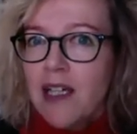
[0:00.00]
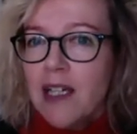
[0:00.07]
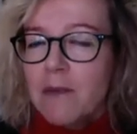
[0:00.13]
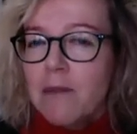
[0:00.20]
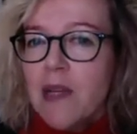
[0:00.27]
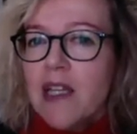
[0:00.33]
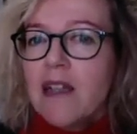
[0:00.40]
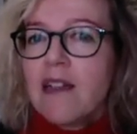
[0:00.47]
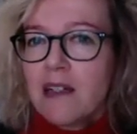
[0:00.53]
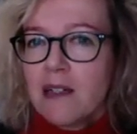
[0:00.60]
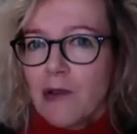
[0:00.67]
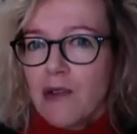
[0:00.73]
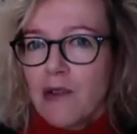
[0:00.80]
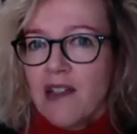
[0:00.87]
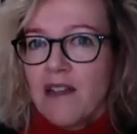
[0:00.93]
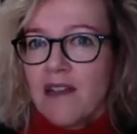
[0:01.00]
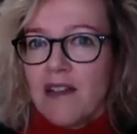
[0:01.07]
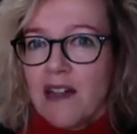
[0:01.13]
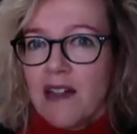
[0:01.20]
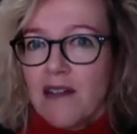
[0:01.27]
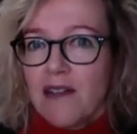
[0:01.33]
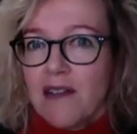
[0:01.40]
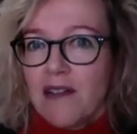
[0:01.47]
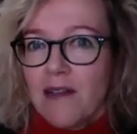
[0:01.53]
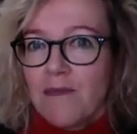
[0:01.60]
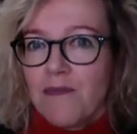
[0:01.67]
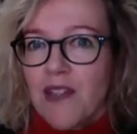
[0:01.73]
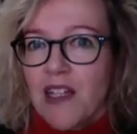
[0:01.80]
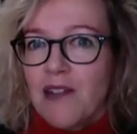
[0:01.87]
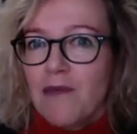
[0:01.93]
meeting our desires
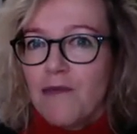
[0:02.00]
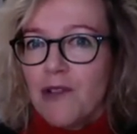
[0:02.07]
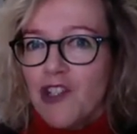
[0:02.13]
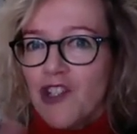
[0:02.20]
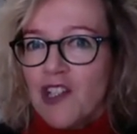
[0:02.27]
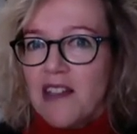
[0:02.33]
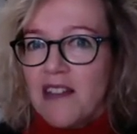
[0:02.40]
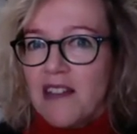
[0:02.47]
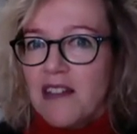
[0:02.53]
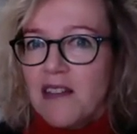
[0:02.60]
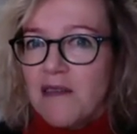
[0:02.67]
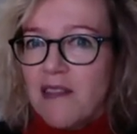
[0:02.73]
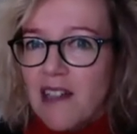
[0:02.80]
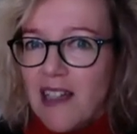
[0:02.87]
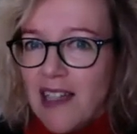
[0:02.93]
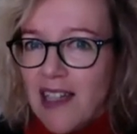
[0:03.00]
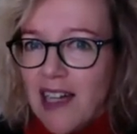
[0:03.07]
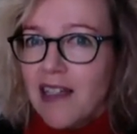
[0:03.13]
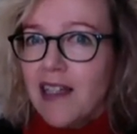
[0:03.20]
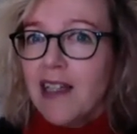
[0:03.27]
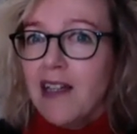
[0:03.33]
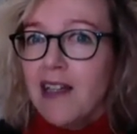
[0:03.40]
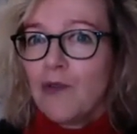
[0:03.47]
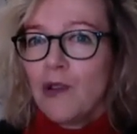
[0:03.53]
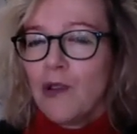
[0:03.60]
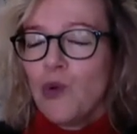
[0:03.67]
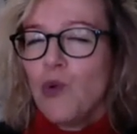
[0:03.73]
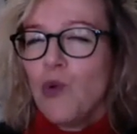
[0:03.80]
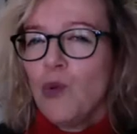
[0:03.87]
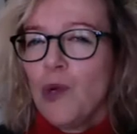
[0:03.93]
and which is aligned with
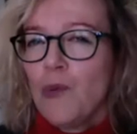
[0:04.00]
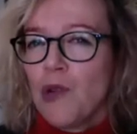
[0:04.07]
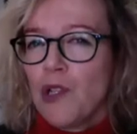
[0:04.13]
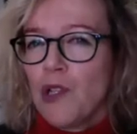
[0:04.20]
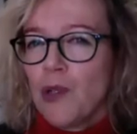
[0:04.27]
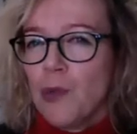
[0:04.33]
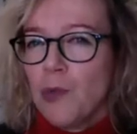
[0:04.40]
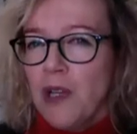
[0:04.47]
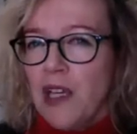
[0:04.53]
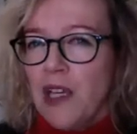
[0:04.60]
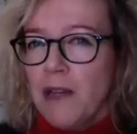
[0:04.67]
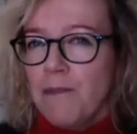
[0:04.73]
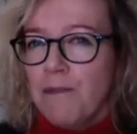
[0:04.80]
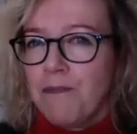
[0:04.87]
who we want to be.